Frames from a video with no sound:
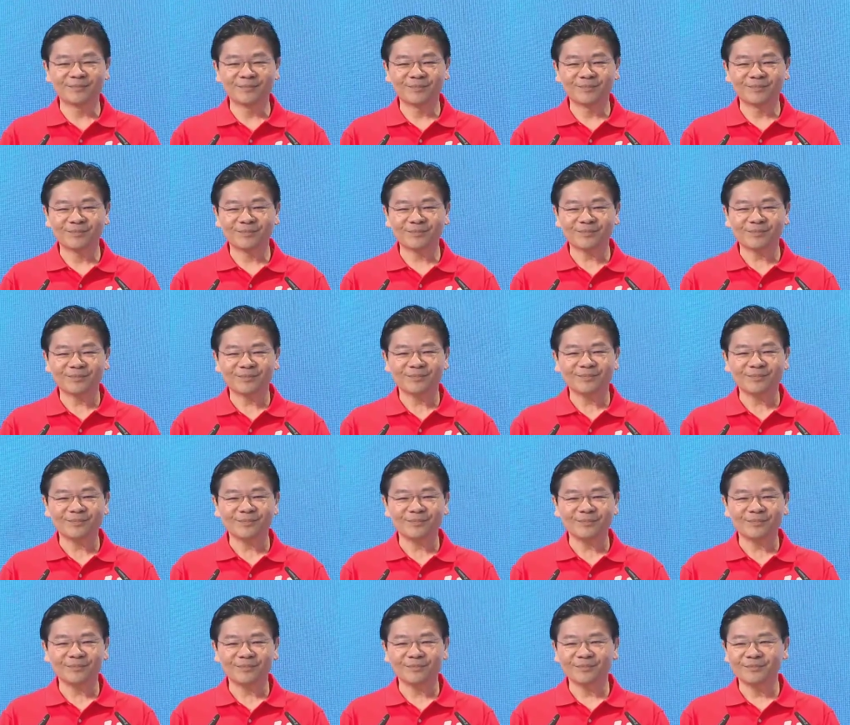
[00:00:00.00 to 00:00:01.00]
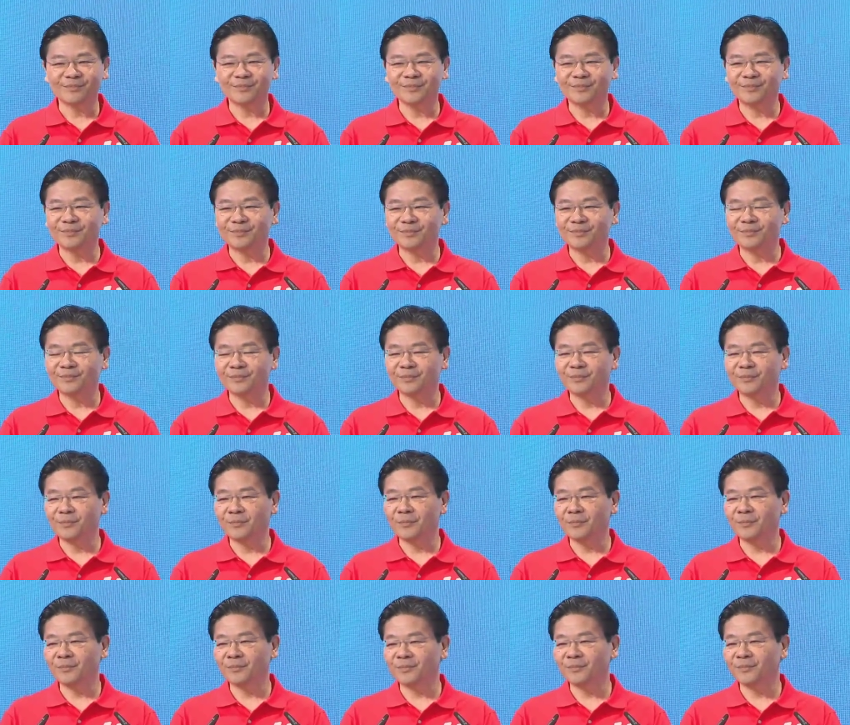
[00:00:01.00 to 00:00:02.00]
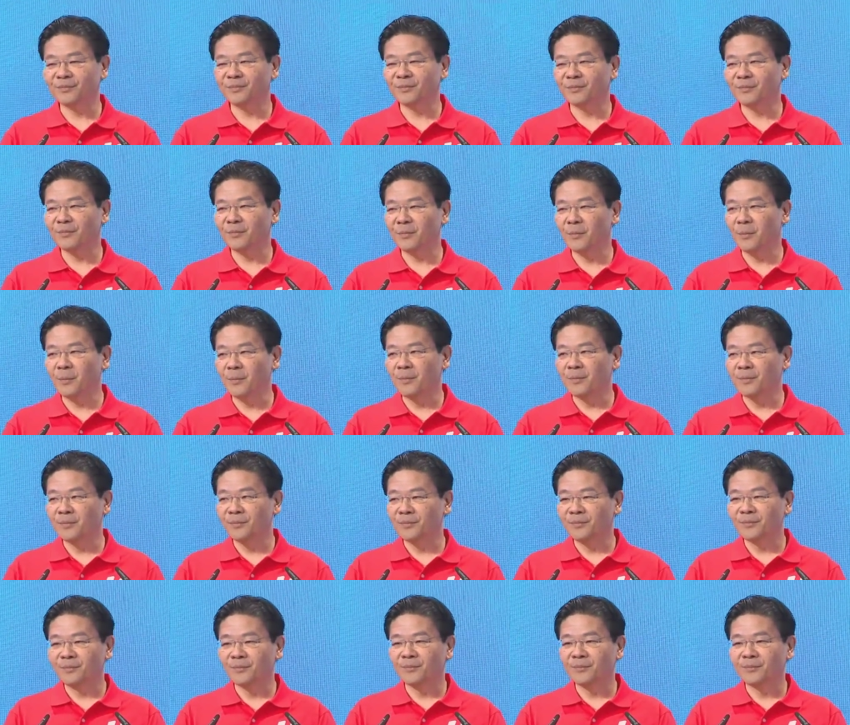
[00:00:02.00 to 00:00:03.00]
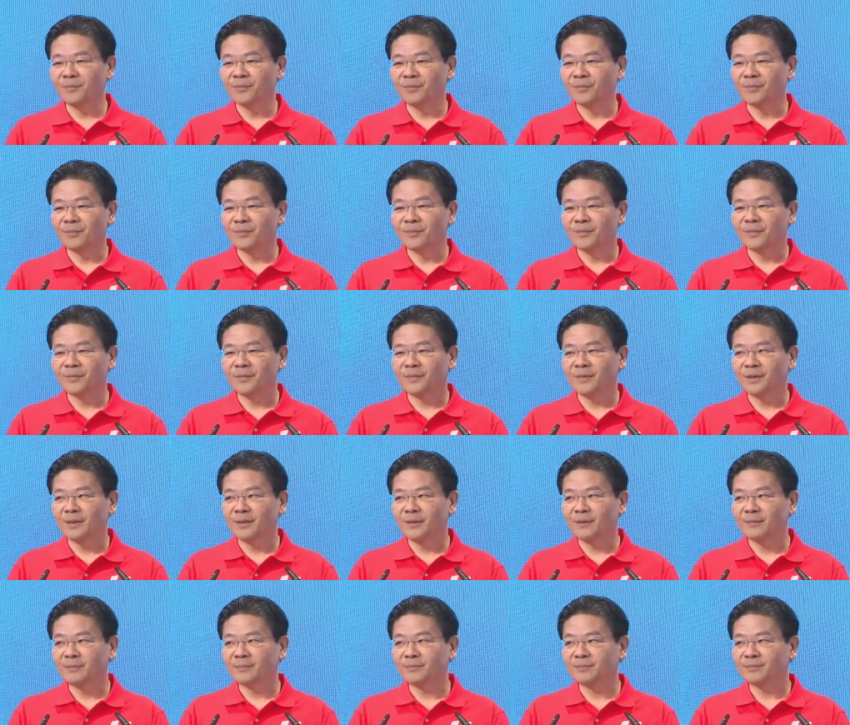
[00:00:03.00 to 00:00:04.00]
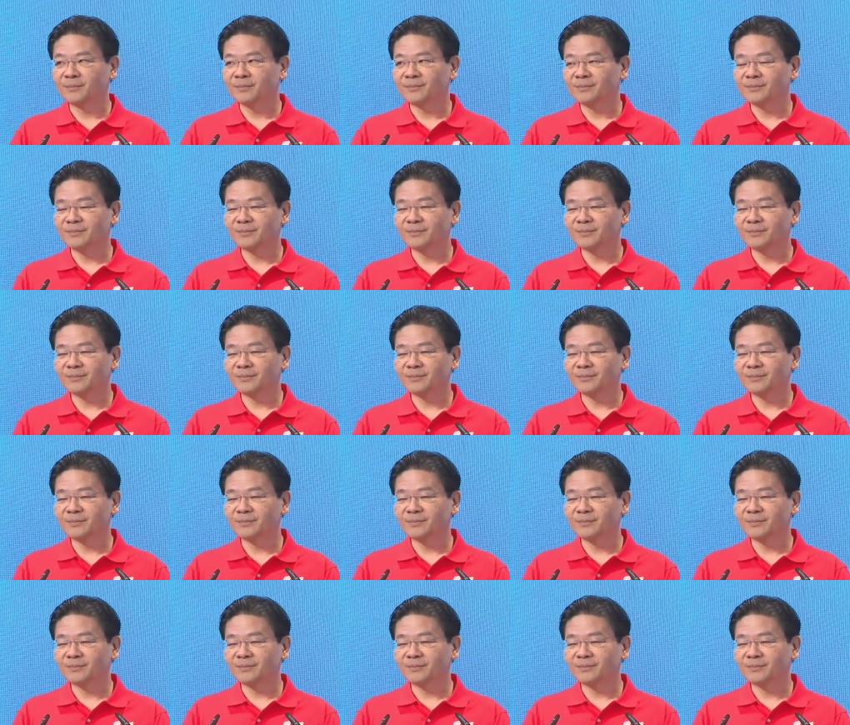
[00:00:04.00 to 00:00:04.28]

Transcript: (silence)